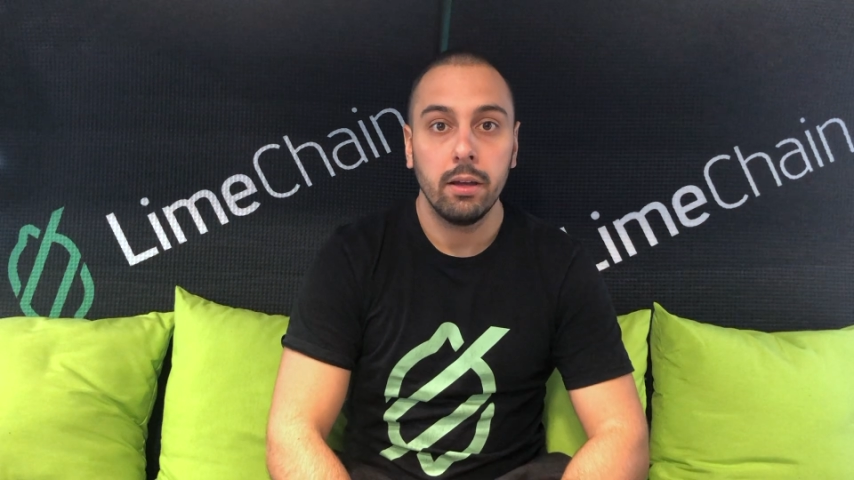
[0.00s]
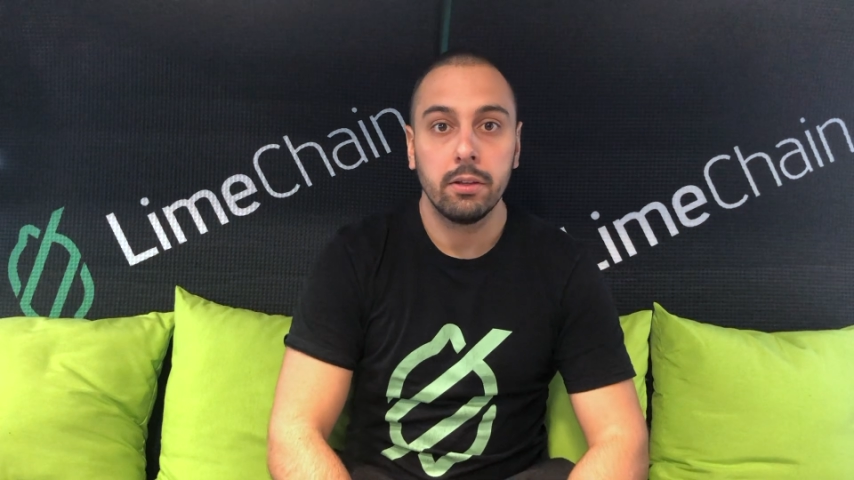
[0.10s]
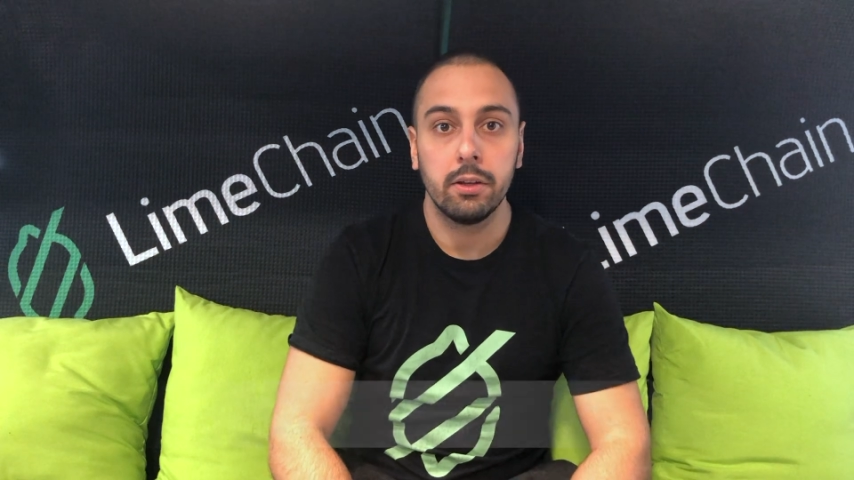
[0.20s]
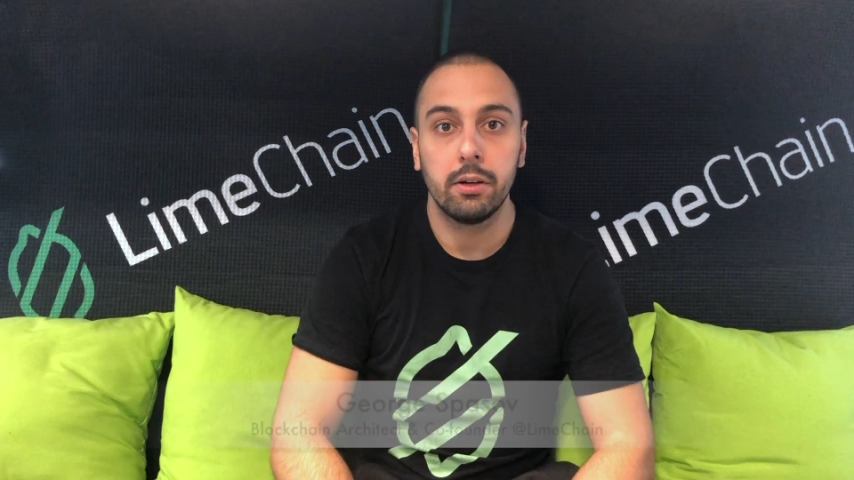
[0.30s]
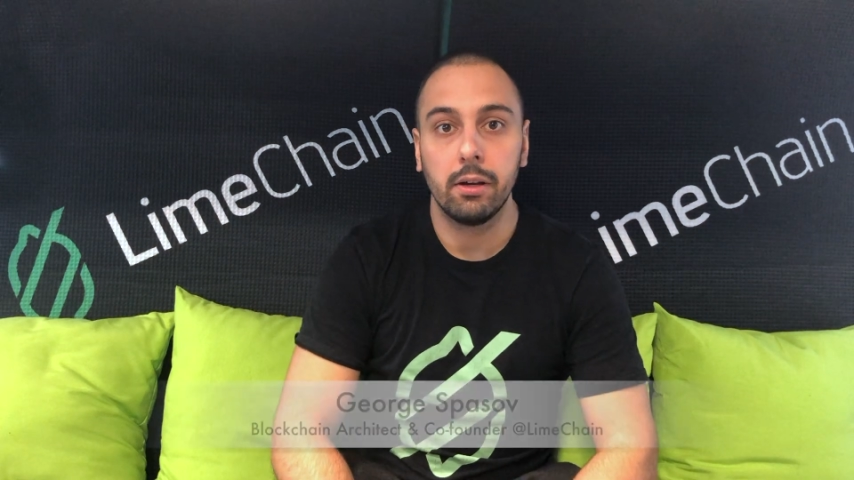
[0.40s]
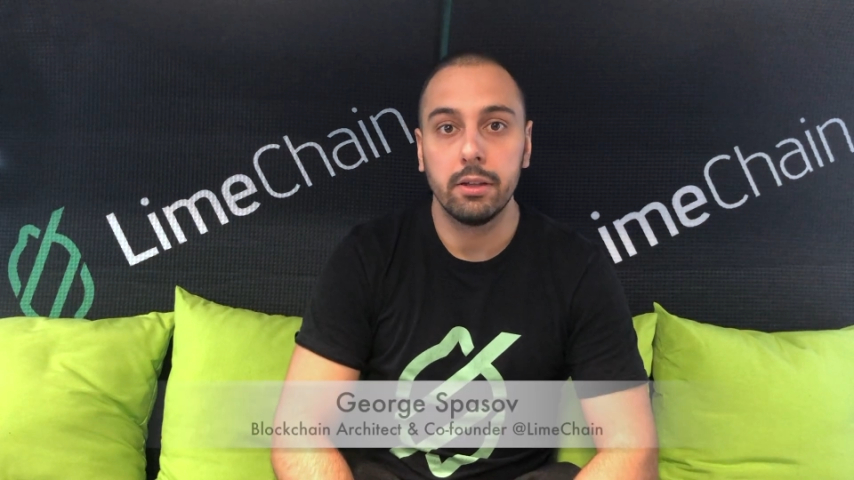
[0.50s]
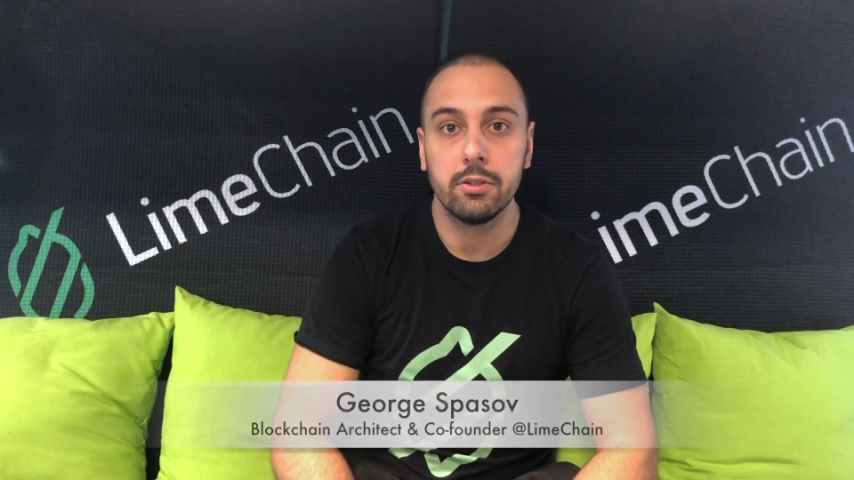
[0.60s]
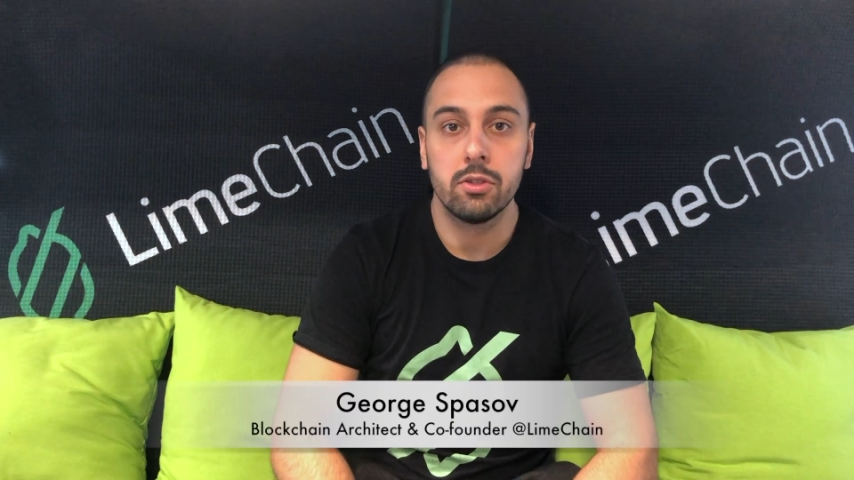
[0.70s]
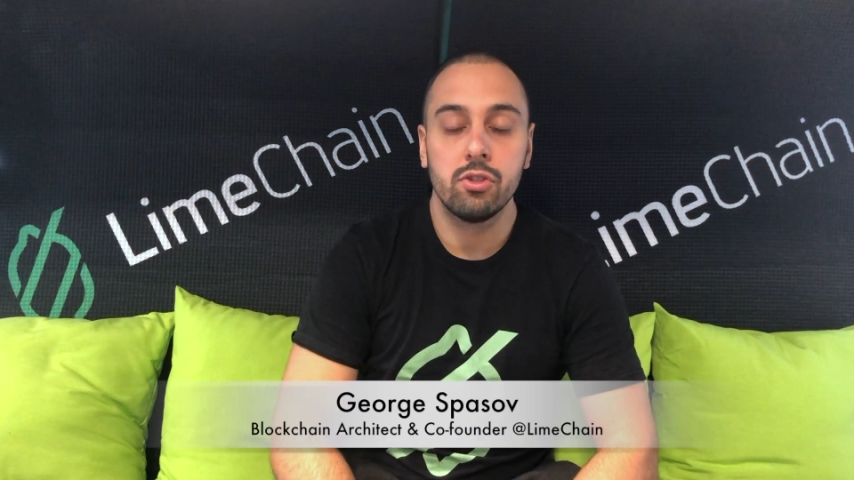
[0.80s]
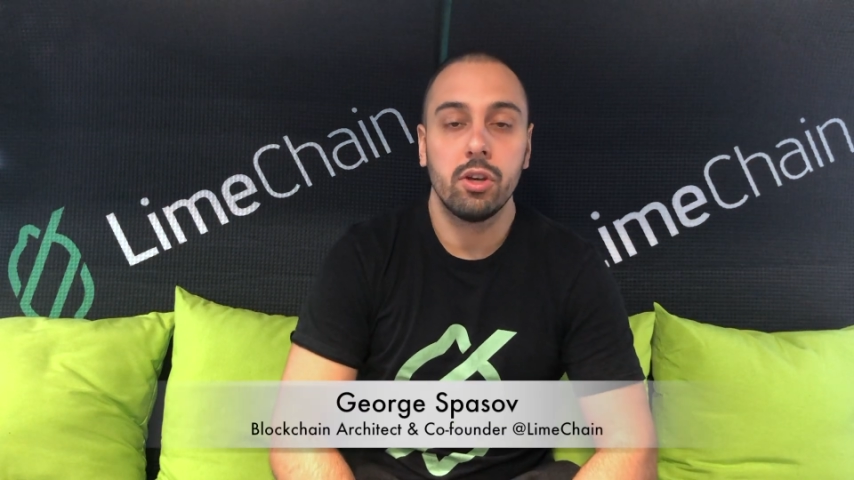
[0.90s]
Hey there,
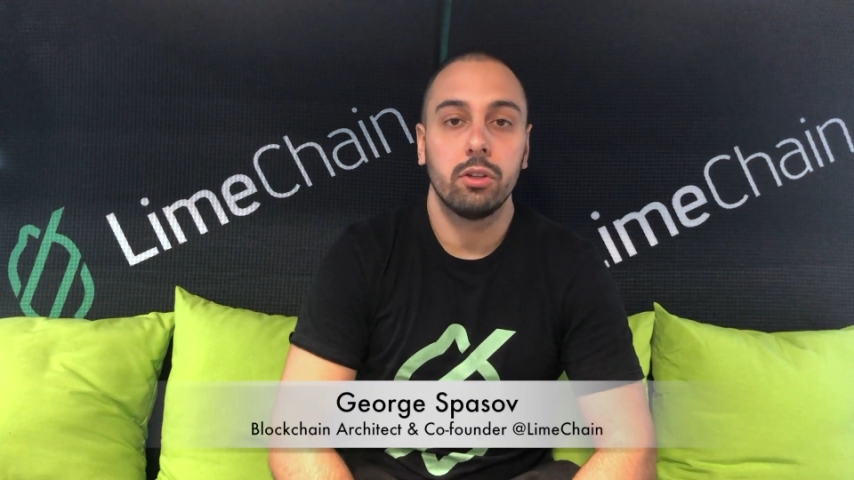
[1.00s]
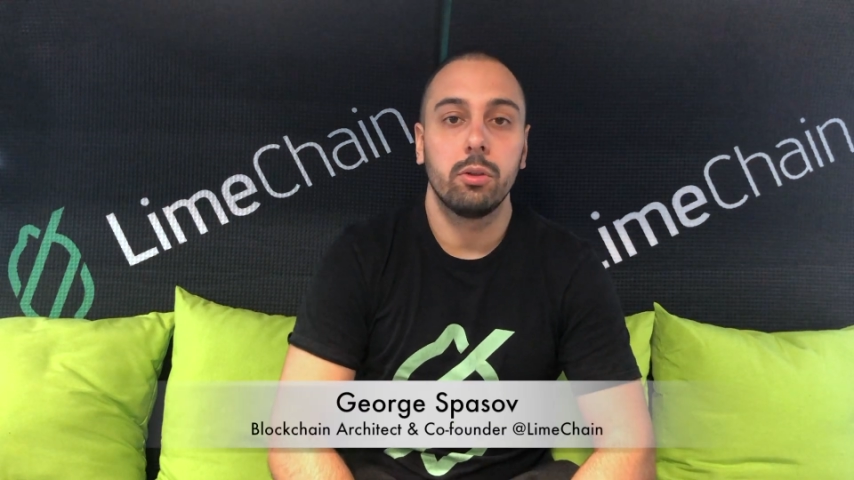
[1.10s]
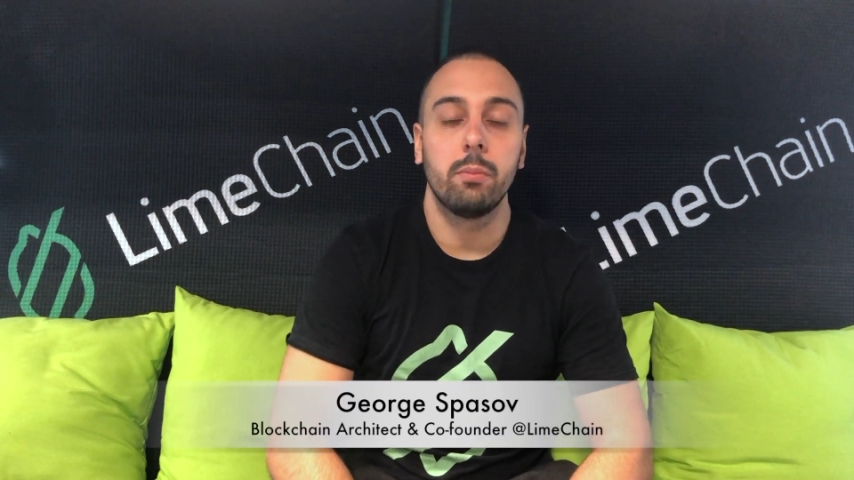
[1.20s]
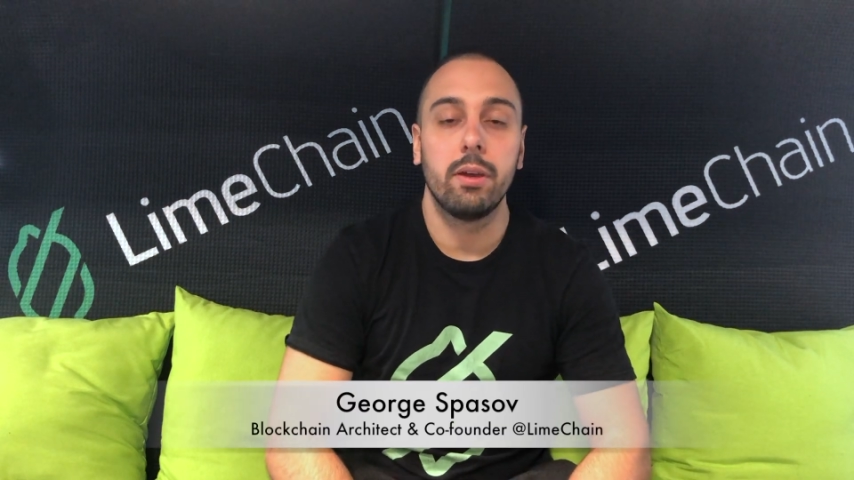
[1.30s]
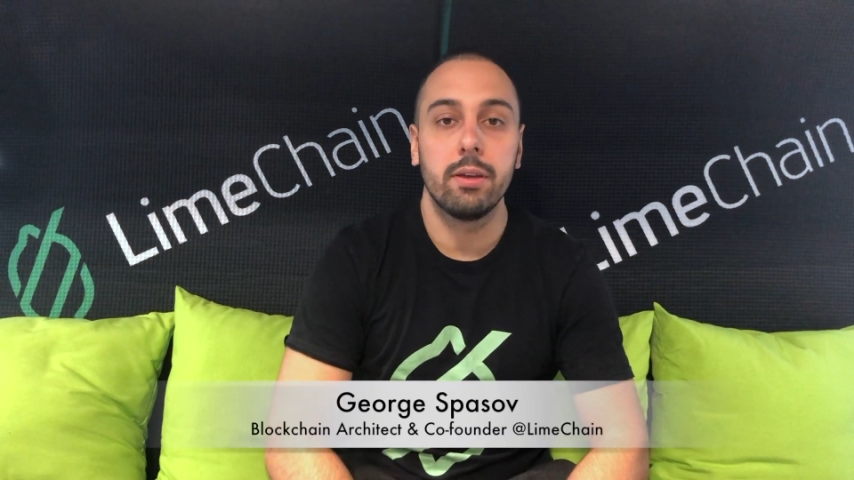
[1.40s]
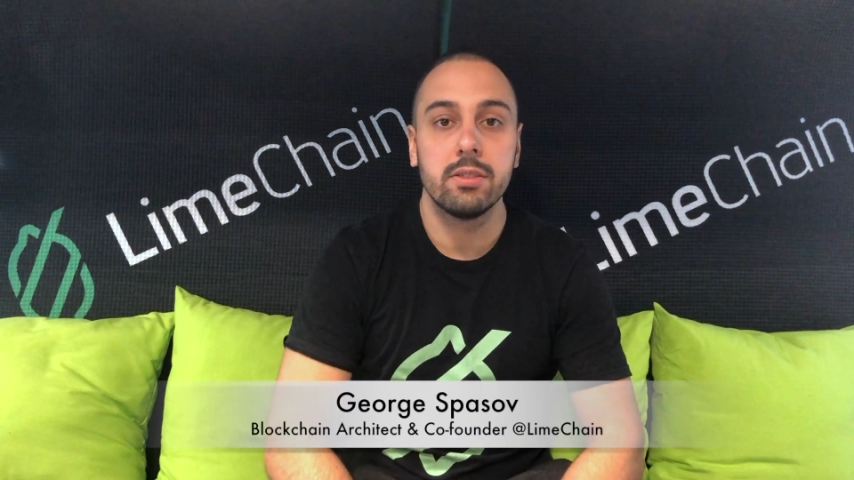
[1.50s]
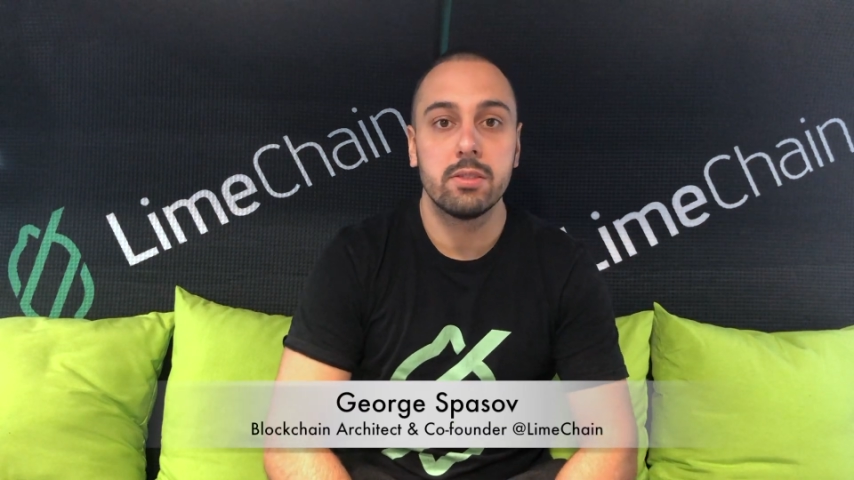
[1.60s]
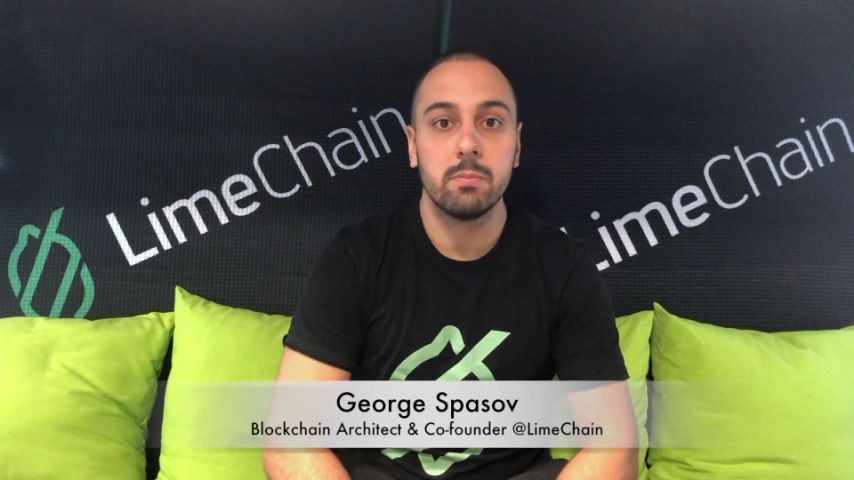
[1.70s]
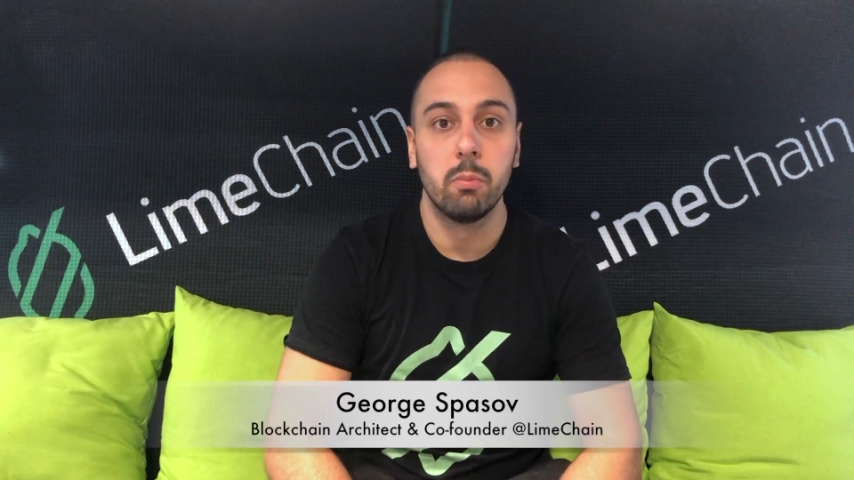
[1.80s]
ladies and gentlemen,